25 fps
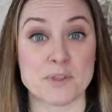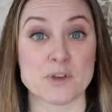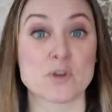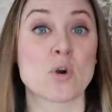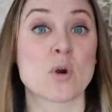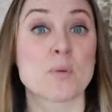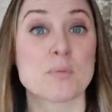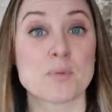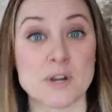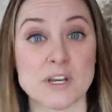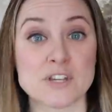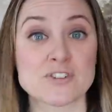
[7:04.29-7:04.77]
the
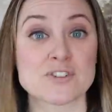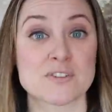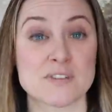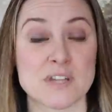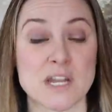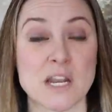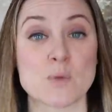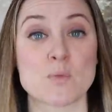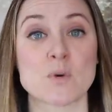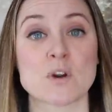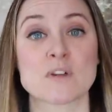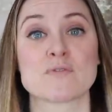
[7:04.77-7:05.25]
corporation
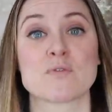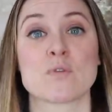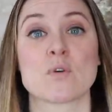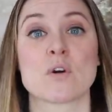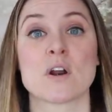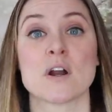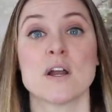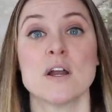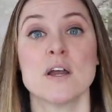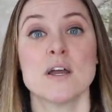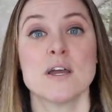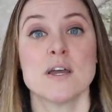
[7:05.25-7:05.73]
that I work
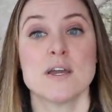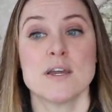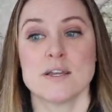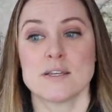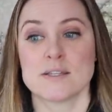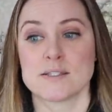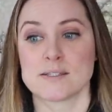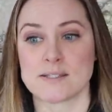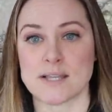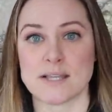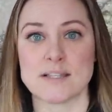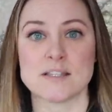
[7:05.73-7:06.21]
for
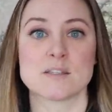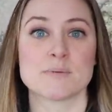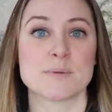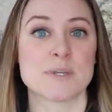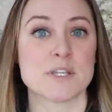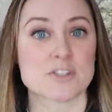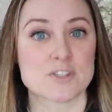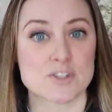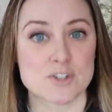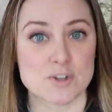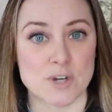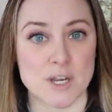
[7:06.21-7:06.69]
sends me
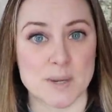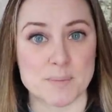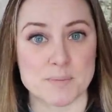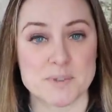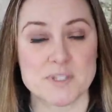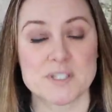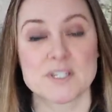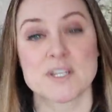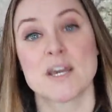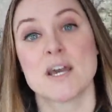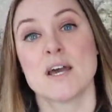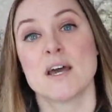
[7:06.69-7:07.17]
a
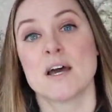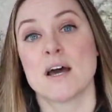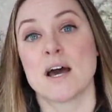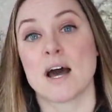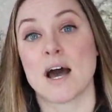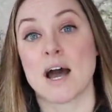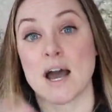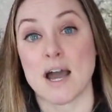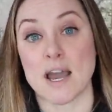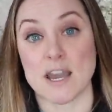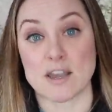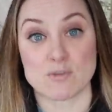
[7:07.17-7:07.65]
script
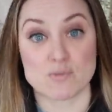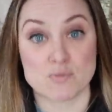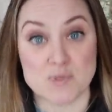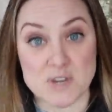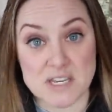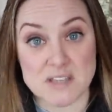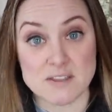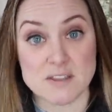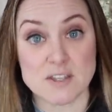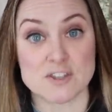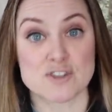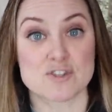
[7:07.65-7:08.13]
I
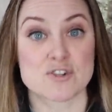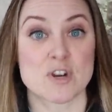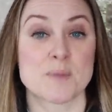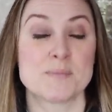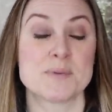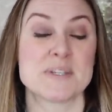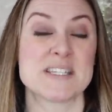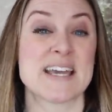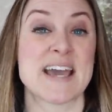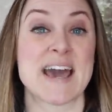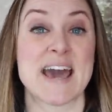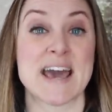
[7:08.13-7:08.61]
read the
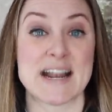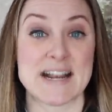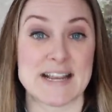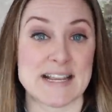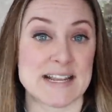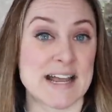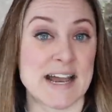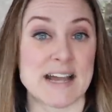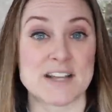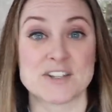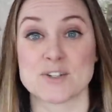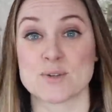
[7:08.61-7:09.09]
script, edit
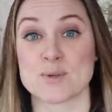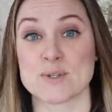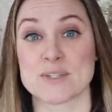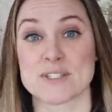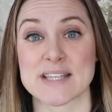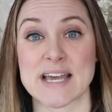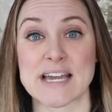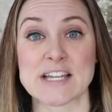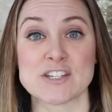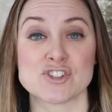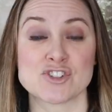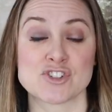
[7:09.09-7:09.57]
it onto a
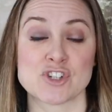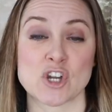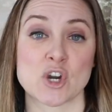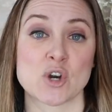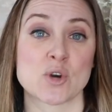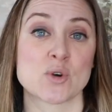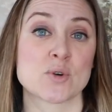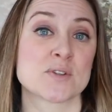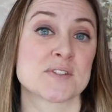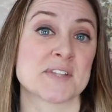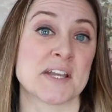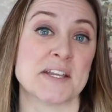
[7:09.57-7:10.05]

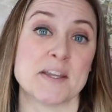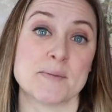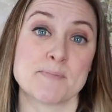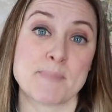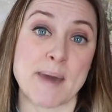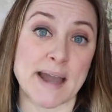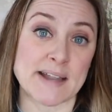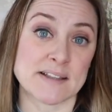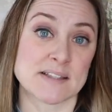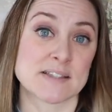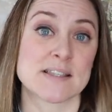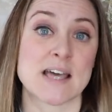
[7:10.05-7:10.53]
slideshow, send it
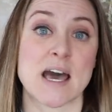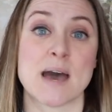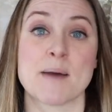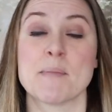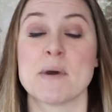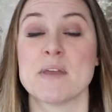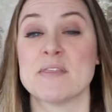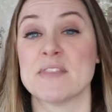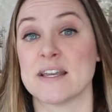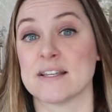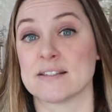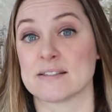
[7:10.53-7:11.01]
back to them,
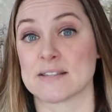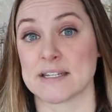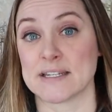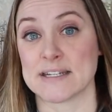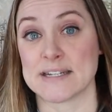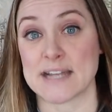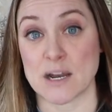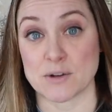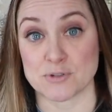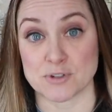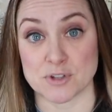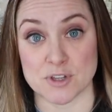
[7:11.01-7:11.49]
and they send
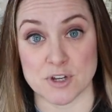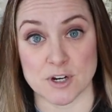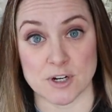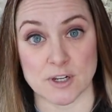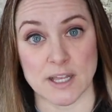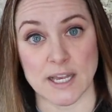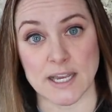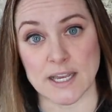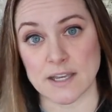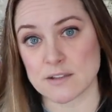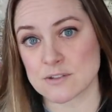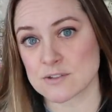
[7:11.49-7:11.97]
it out to their
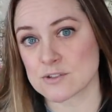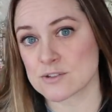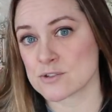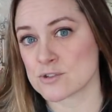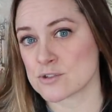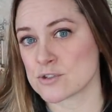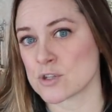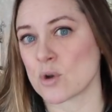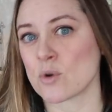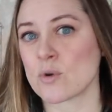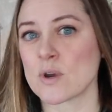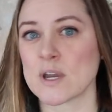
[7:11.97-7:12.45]
clients.
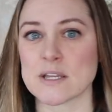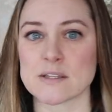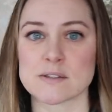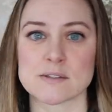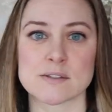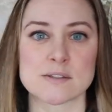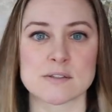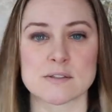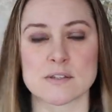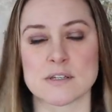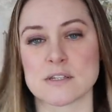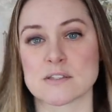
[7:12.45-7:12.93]
So
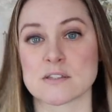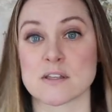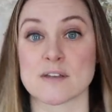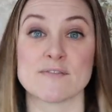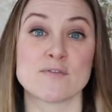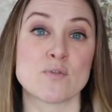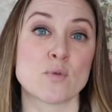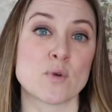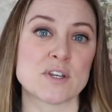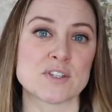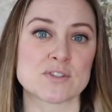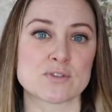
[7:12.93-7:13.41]
it's it's a
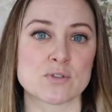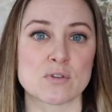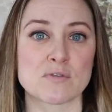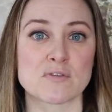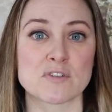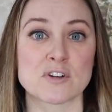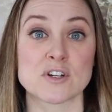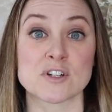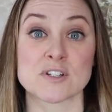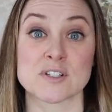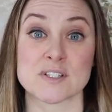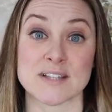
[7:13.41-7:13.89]

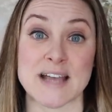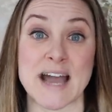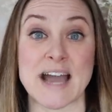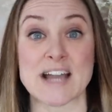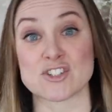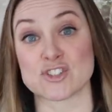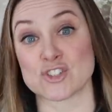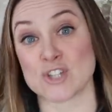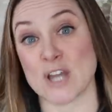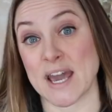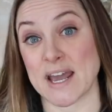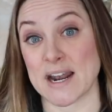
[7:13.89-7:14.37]
voiceover
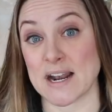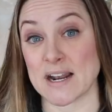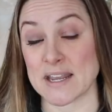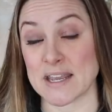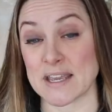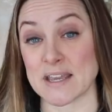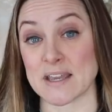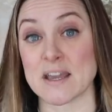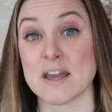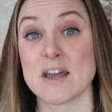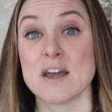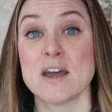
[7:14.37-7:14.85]
slash
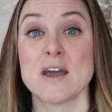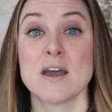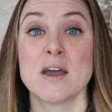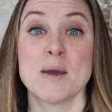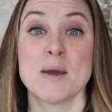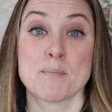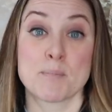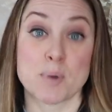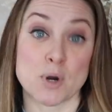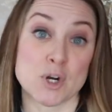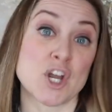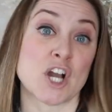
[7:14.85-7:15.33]
editing
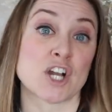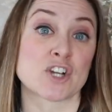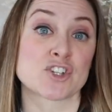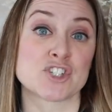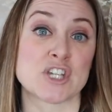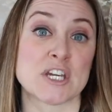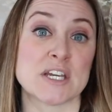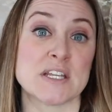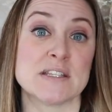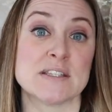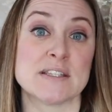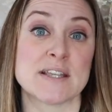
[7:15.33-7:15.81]

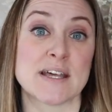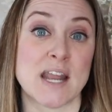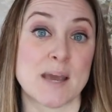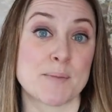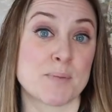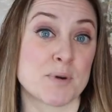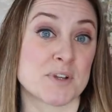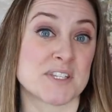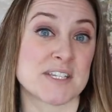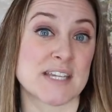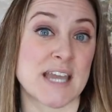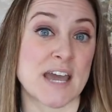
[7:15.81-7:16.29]
production that I
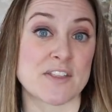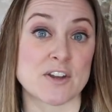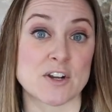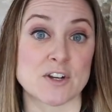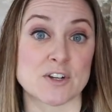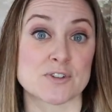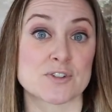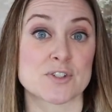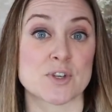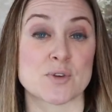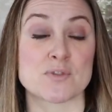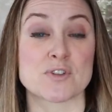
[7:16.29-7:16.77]
put
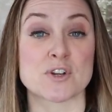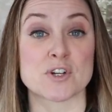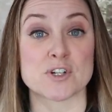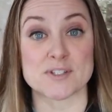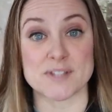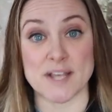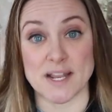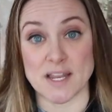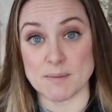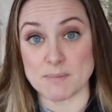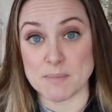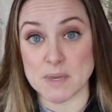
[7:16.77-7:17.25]
together. So they're
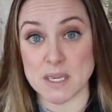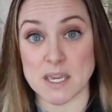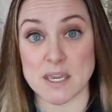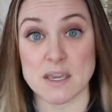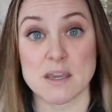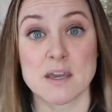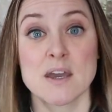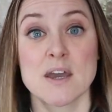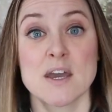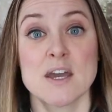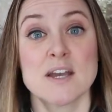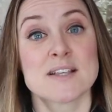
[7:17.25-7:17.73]
sending
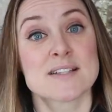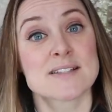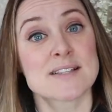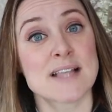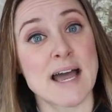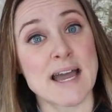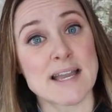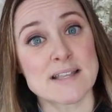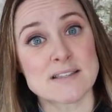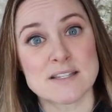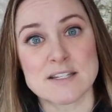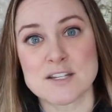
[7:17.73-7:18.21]
me
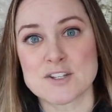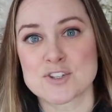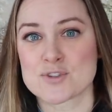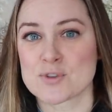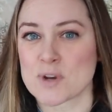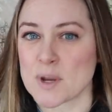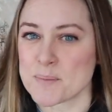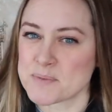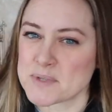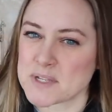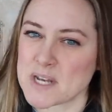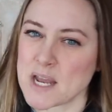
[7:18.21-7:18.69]
slides and a
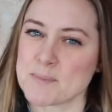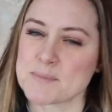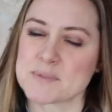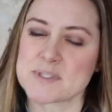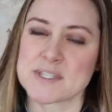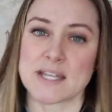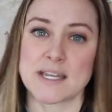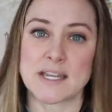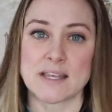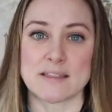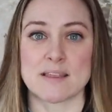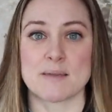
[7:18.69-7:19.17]
script and I'm
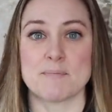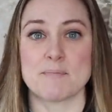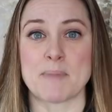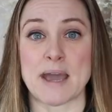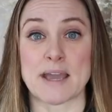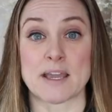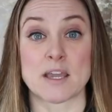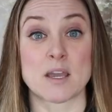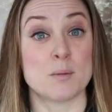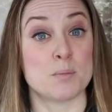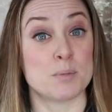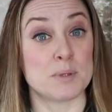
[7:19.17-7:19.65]
sending them
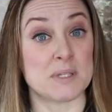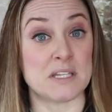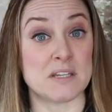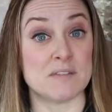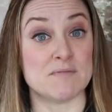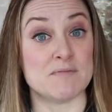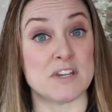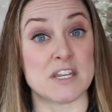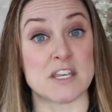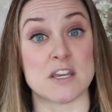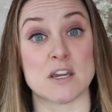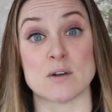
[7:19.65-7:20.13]
back
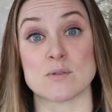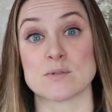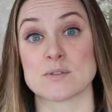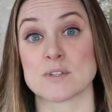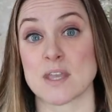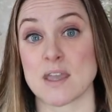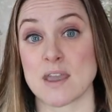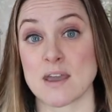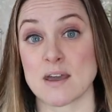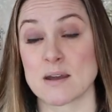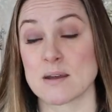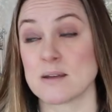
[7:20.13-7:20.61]
completed videos.
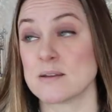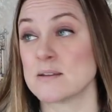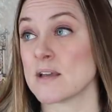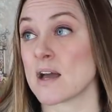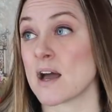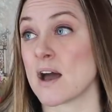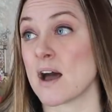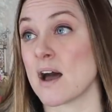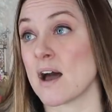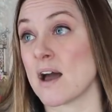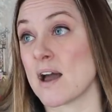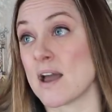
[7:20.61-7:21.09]
And
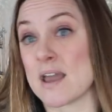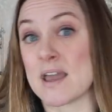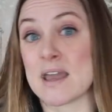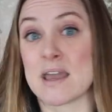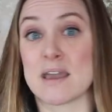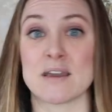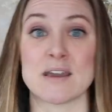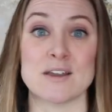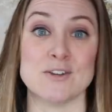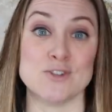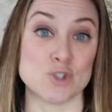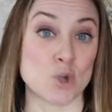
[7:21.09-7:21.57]

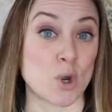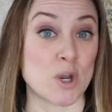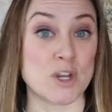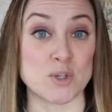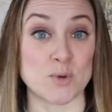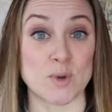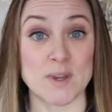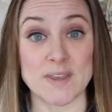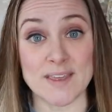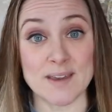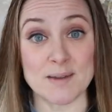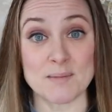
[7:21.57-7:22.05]
I enjoy
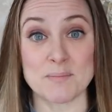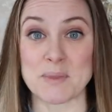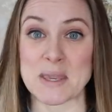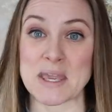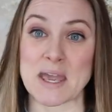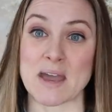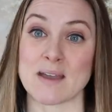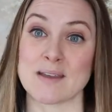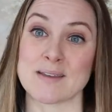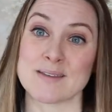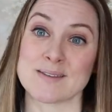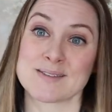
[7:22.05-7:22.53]
doing it
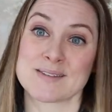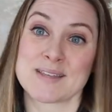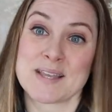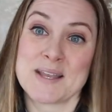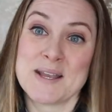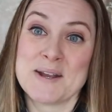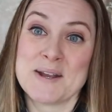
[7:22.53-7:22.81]
because